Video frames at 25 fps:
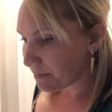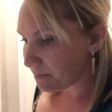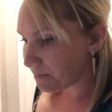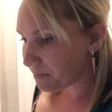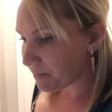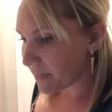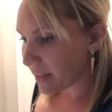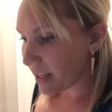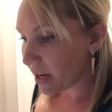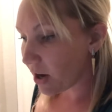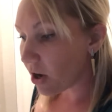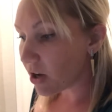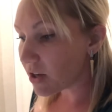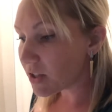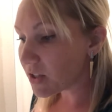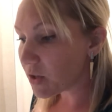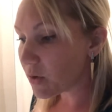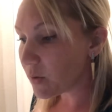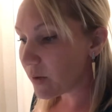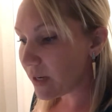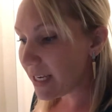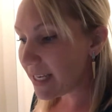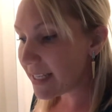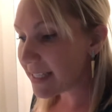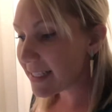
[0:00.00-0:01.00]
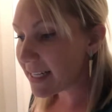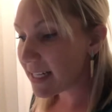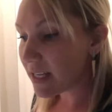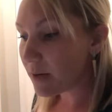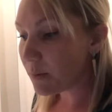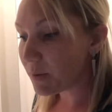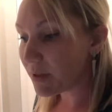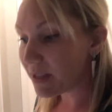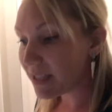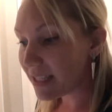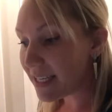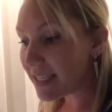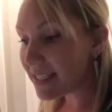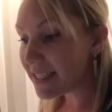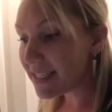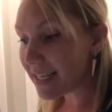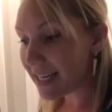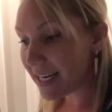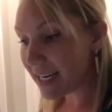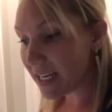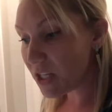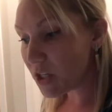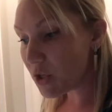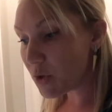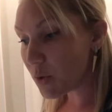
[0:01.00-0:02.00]
They're also easily released
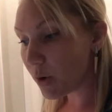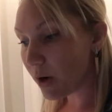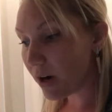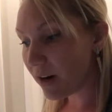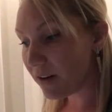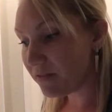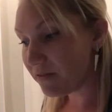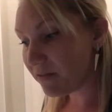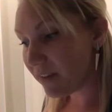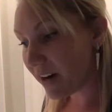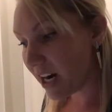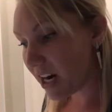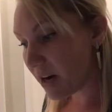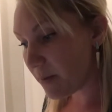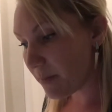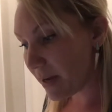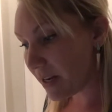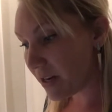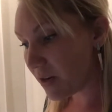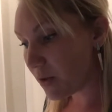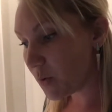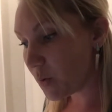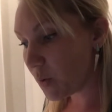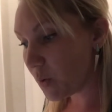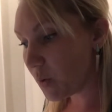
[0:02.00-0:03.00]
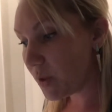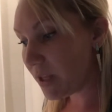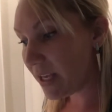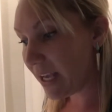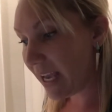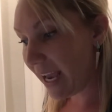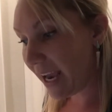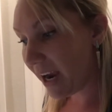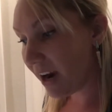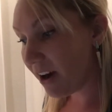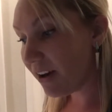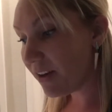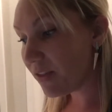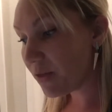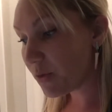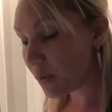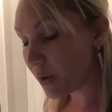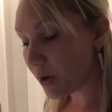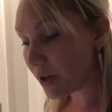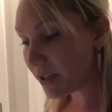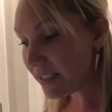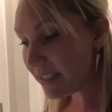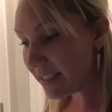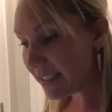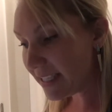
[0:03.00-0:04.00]
into our environment through the air and through
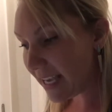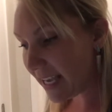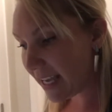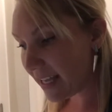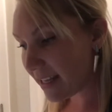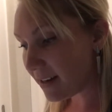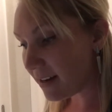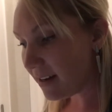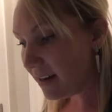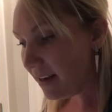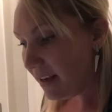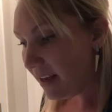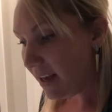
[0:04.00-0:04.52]
our skin.